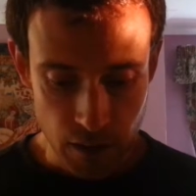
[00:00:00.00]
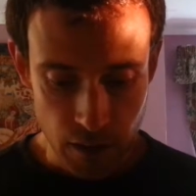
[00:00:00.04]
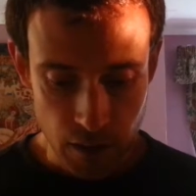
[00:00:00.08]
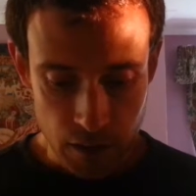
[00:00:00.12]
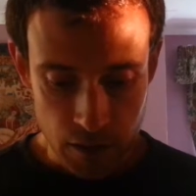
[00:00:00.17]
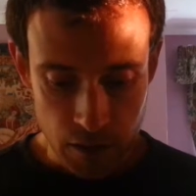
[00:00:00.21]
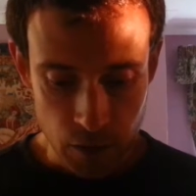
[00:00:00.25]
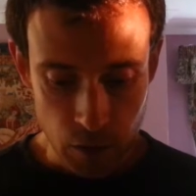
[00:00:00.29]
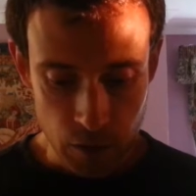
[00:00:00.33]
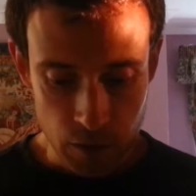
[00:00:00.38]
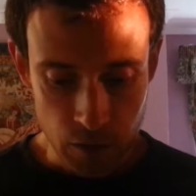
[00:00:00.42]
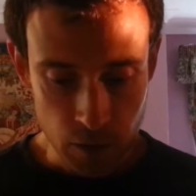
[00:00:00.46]

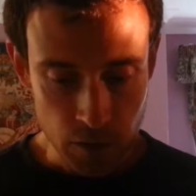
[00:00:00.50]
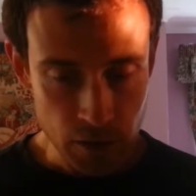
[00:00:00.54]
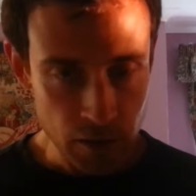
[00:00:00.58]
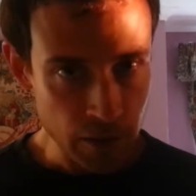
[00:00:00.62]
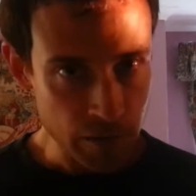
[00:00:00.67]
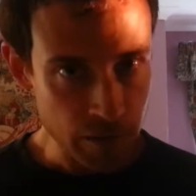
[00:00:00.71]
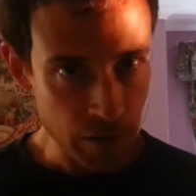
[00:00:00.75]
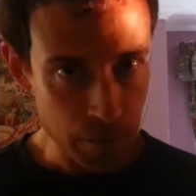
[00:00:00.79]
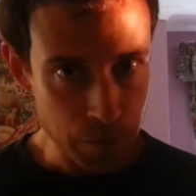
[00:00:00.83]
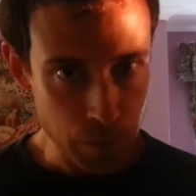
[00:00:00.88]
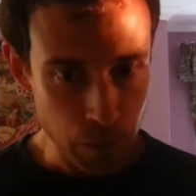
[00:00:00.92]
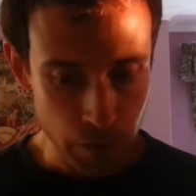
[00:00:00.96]
So it's not as if
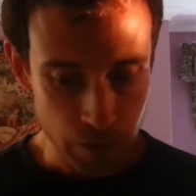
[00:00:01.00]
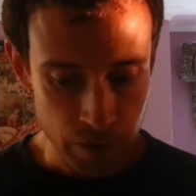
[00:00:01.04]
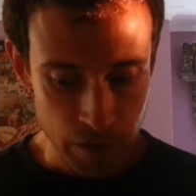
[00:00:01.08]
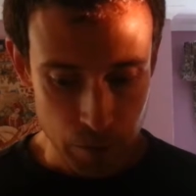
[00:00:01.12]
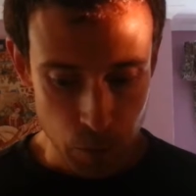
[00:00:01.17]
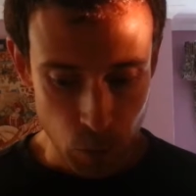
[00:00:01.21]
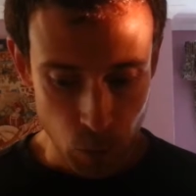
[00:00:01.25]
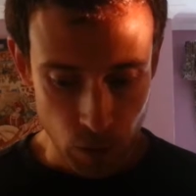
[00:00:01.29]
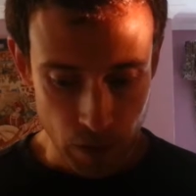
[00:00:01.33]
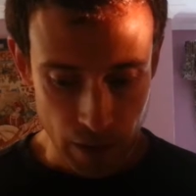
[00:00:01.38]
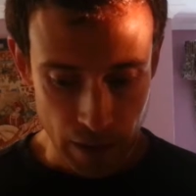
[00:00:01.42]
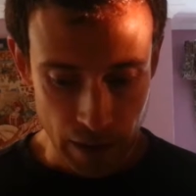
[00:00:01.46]
approving
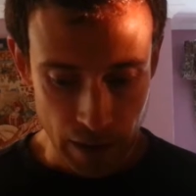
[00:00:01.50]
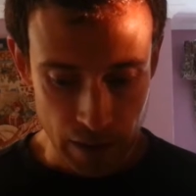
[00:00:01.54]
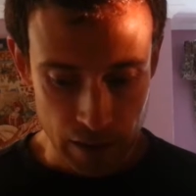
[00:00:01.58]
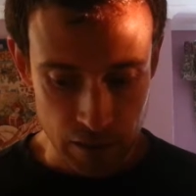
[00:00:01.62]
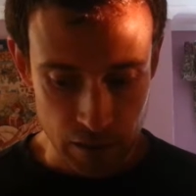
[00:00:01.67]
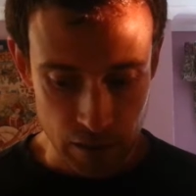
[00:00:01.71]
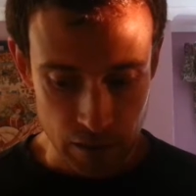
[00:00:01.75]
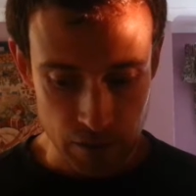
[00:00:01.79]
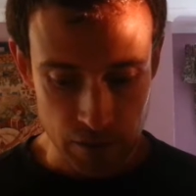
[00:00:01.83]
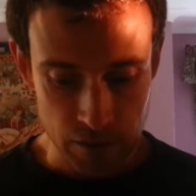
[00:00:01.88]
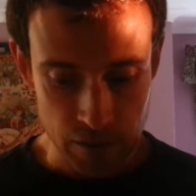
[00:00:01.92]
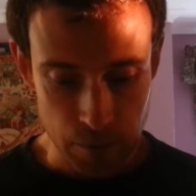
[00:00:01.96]
more
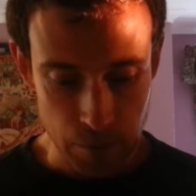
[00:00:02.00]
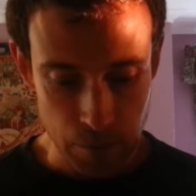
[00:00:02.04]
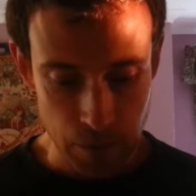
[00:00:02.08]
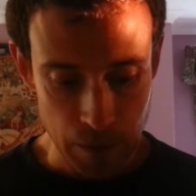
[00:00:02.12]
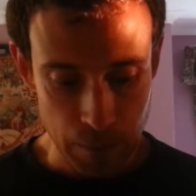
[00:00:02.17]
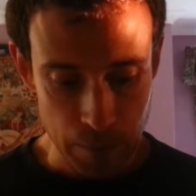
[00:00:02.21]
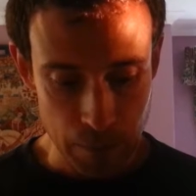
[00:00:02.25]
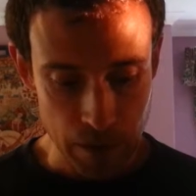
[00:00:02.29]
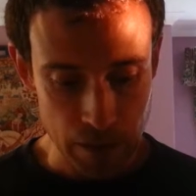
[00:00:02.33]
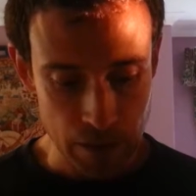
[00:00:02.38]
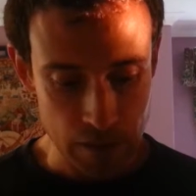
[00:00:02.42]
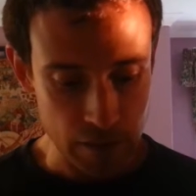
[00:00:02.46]
candidates simply
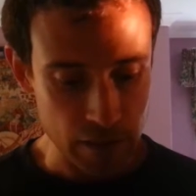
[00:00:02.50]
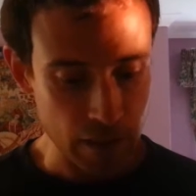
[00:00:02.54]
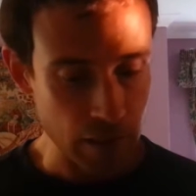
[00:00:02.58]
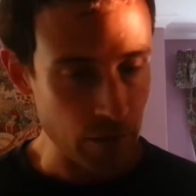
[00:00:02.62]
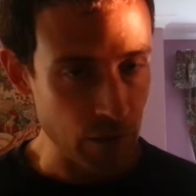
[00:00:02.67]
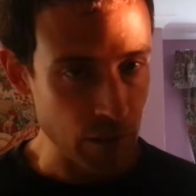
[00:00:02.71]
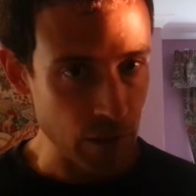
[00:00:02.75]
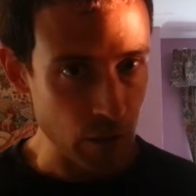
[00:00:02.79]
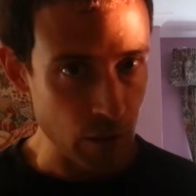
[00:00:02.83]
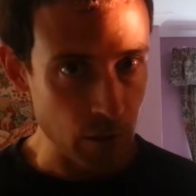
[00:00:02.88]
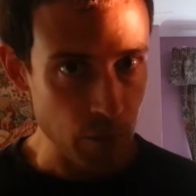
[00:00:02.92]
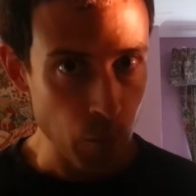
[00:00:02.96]
means
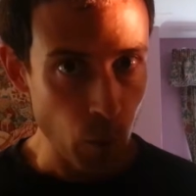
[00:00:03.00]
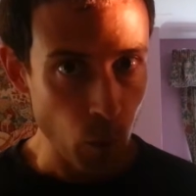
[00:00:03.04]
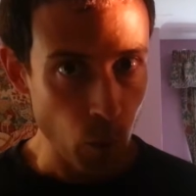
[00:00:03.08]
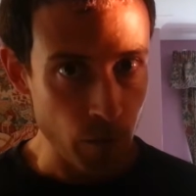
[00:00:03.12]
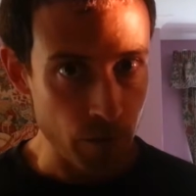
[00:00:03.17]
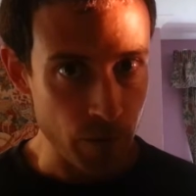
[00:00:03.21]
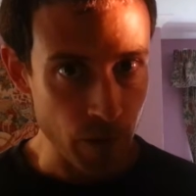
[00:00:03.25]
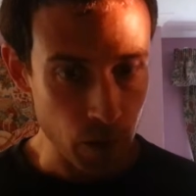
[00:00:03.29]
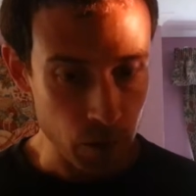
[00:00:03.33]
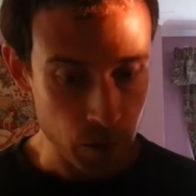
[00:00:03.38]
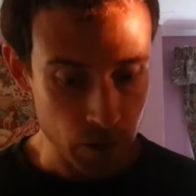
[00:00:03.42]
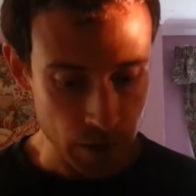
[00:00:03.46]
giving you more
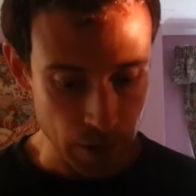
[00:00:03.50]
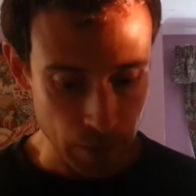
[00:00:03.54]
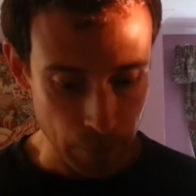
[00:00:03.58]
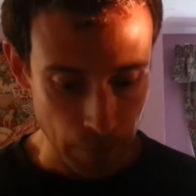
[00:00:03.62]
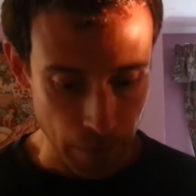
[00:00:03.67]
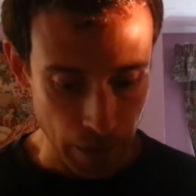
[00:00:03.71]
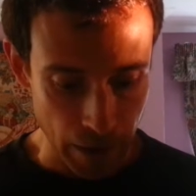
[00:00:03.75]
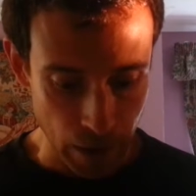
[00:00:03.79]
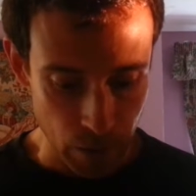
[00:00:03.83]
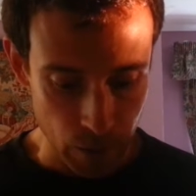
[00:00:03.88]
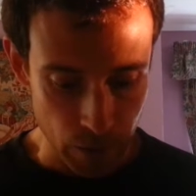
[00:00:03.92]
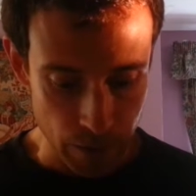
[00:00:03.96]
voting
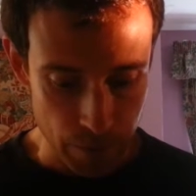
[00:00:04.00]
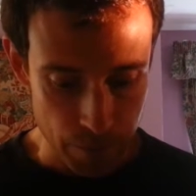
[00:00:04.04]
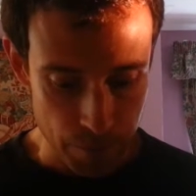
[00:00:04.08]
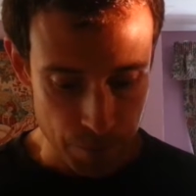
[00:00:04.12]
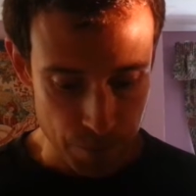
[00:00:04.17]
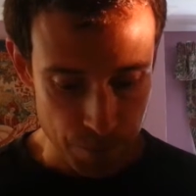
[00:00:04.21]
power.